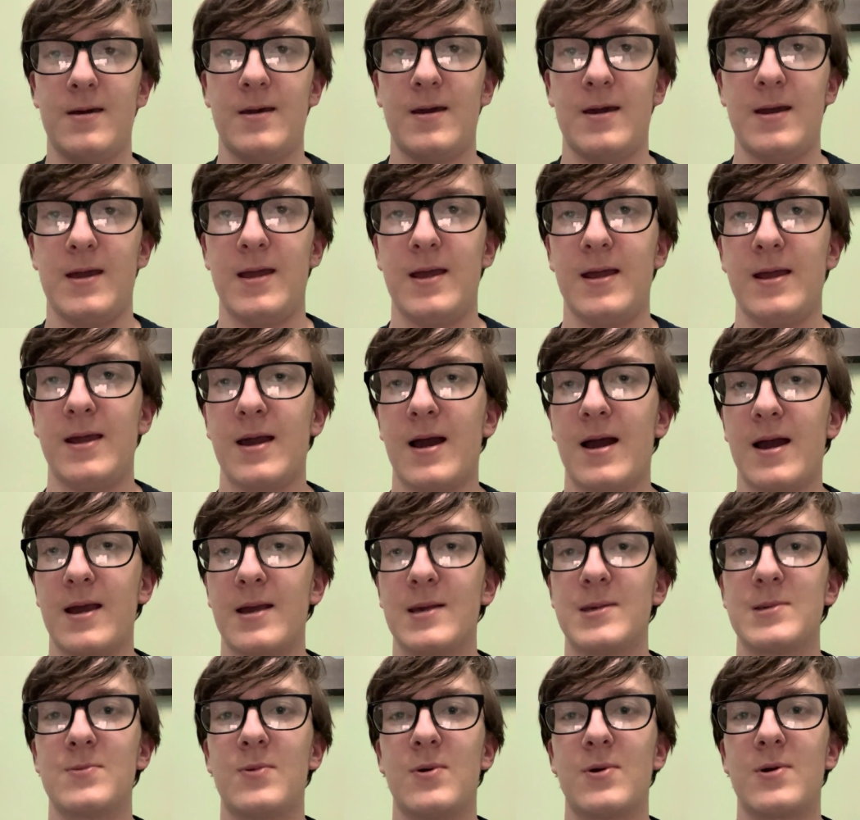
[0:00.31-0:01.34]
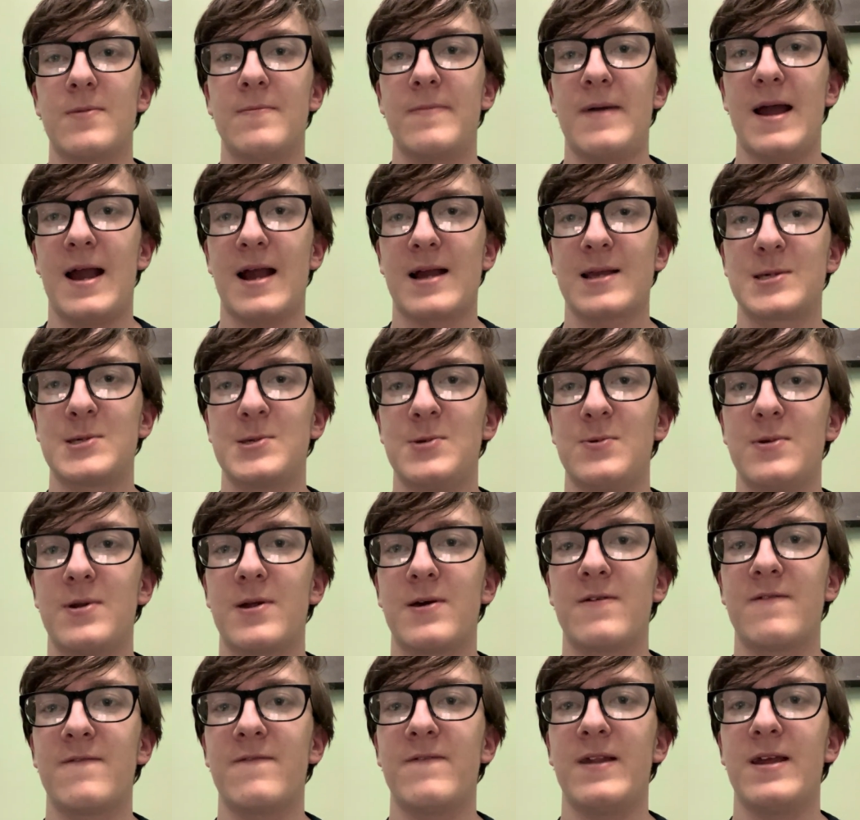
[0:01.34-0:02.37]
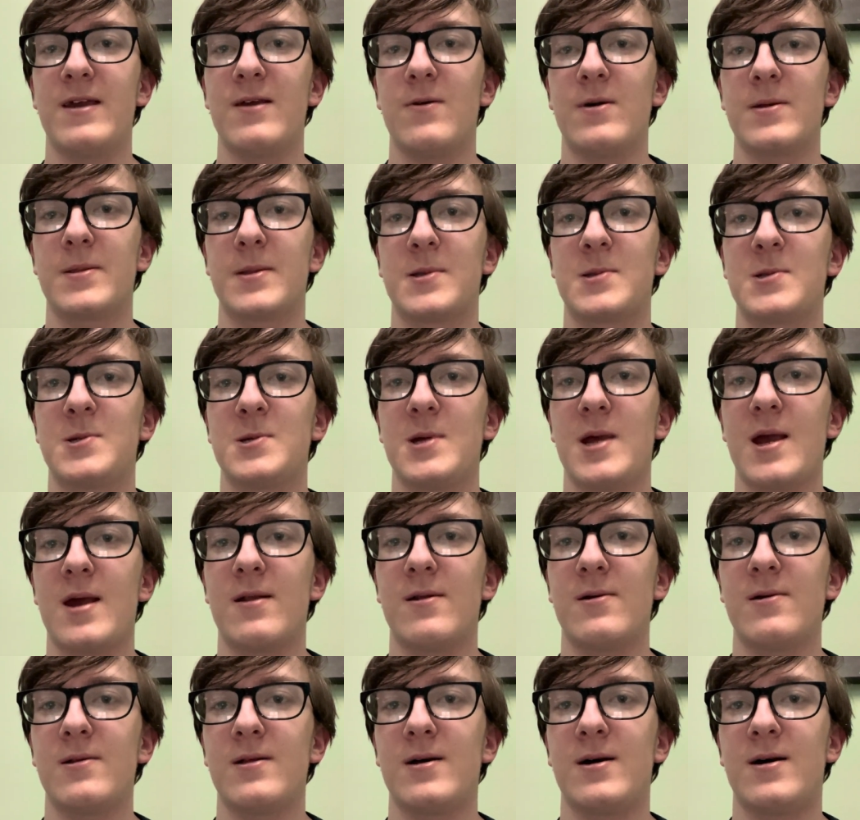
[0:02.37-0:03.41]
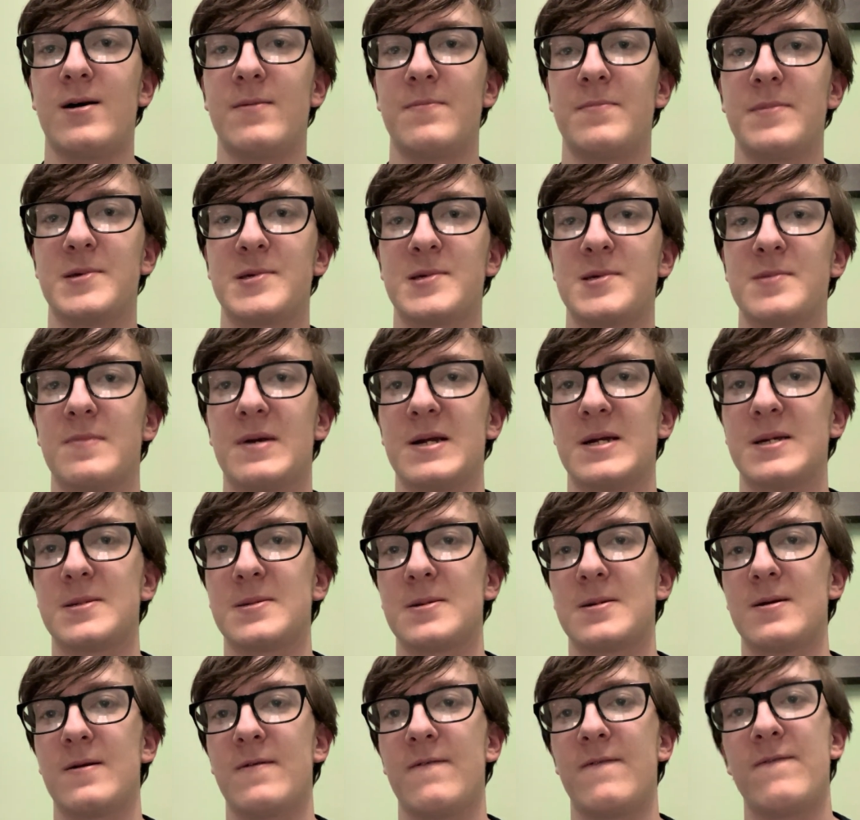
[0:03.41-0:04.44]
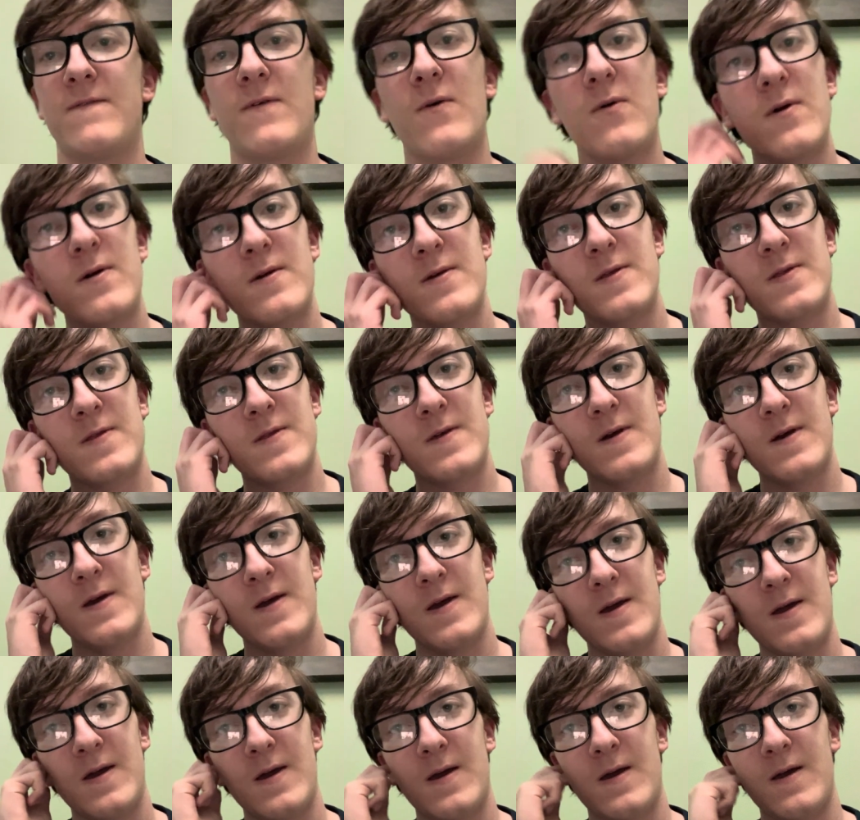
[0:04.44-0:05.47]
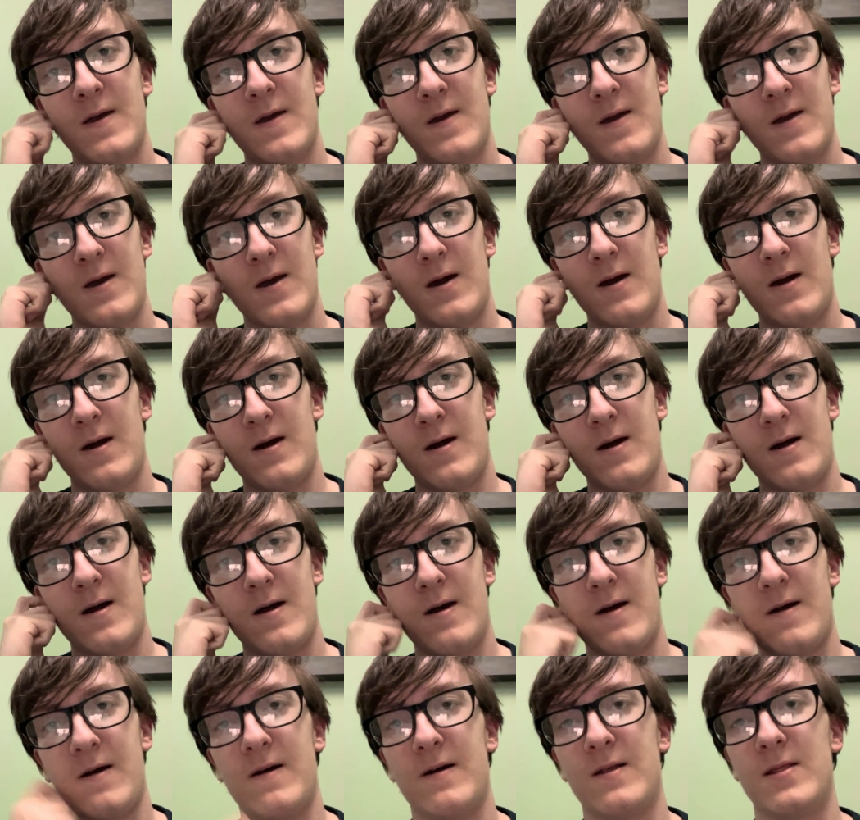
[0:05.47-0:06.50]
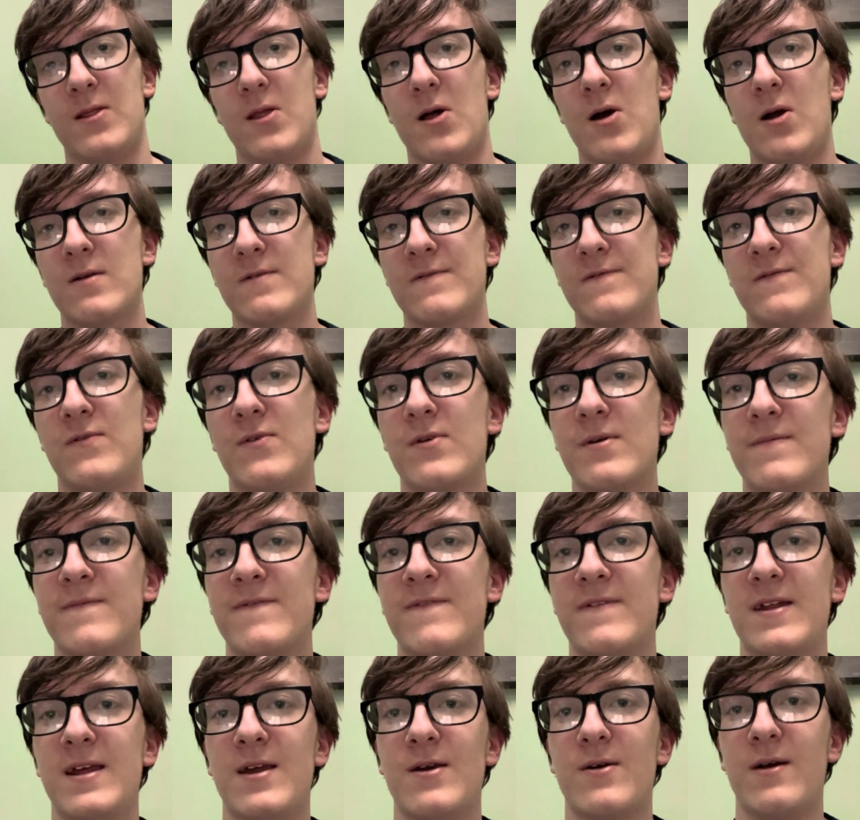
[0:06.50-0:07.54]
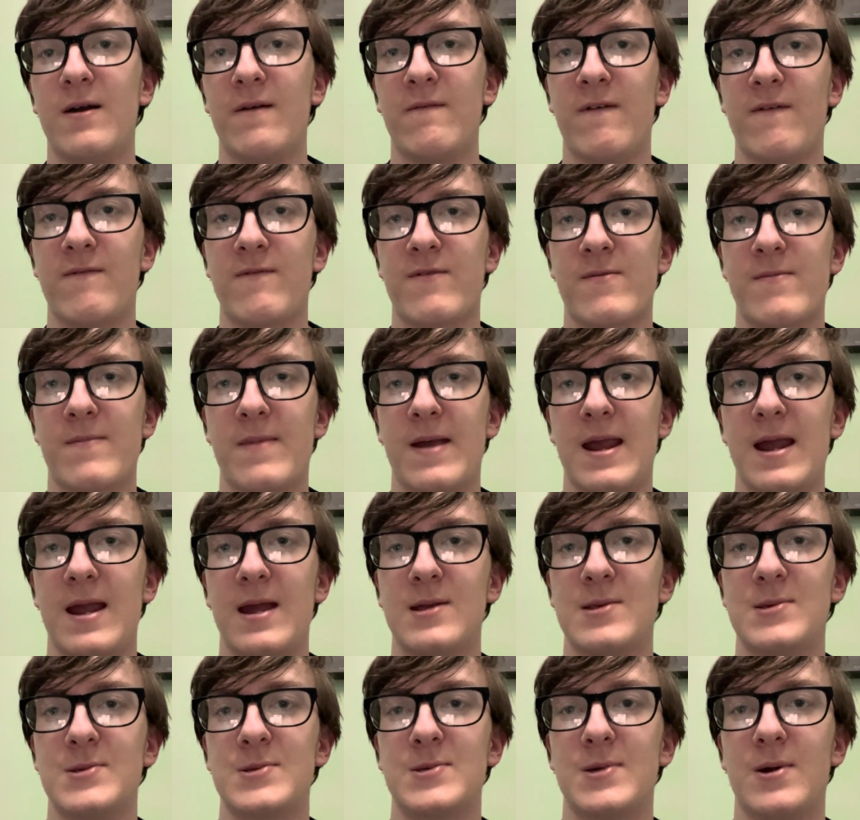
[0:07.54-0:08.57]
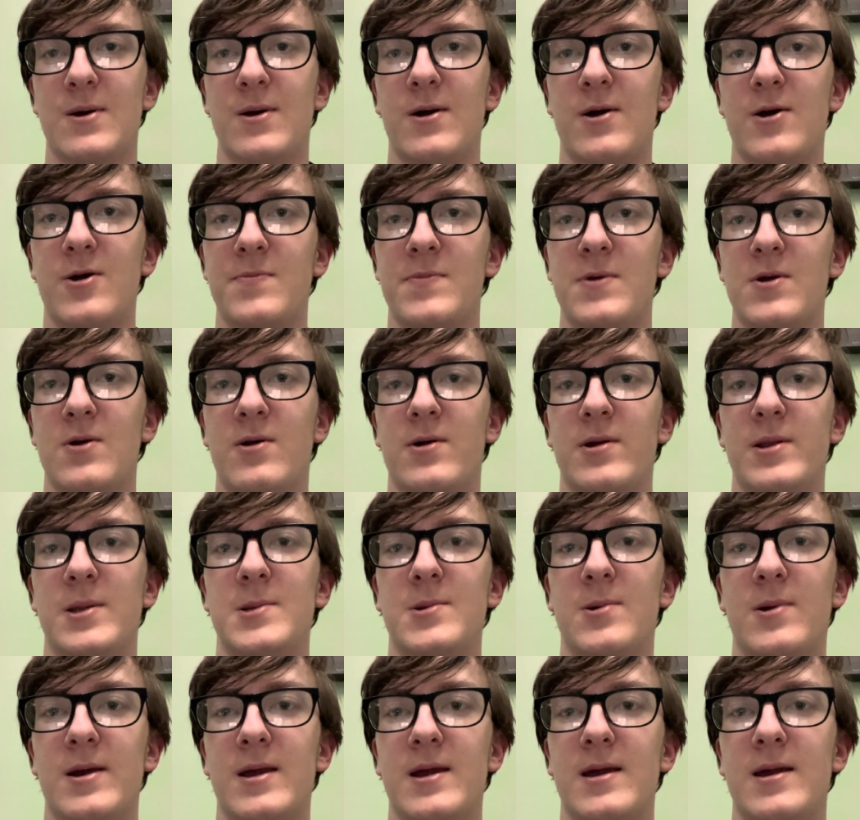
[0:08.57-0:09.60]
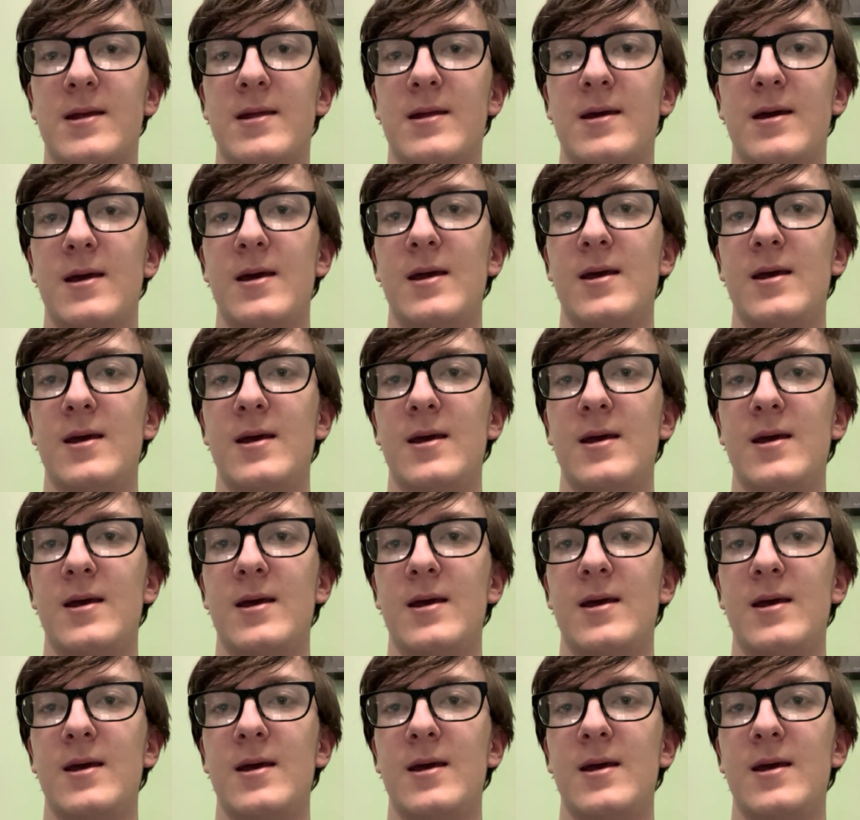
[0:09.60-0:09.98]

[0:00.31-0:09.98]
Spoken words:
Hey guys, welcome back to another video on the channel. This is my fourth long form video I've ever made, so I hope you all enjoy it.